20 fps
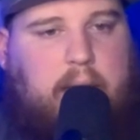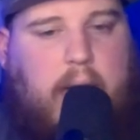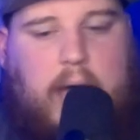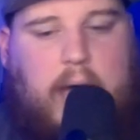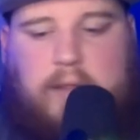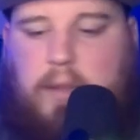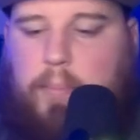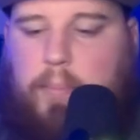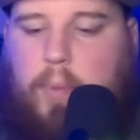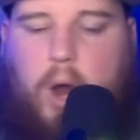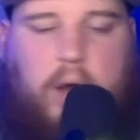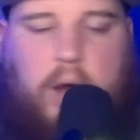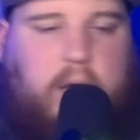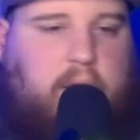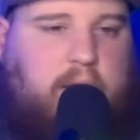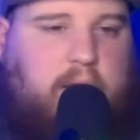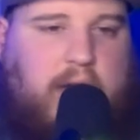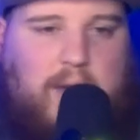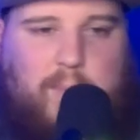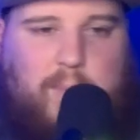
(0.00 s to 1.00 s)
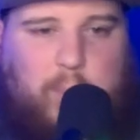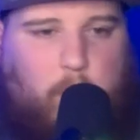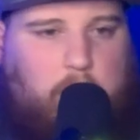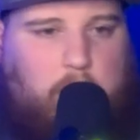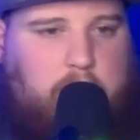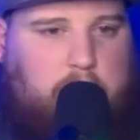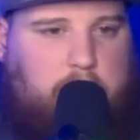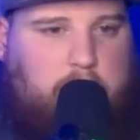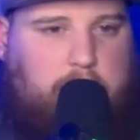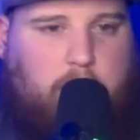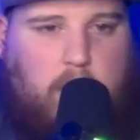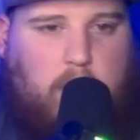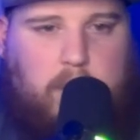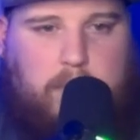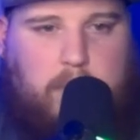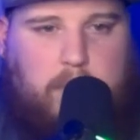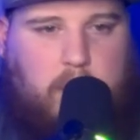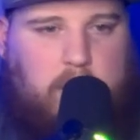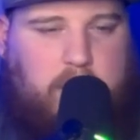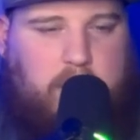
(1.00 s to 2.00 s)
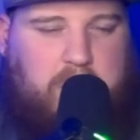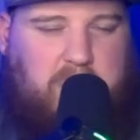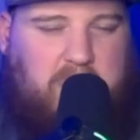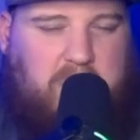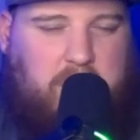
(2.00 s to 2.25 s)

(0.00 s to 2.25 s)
At the Marcus Davenport part,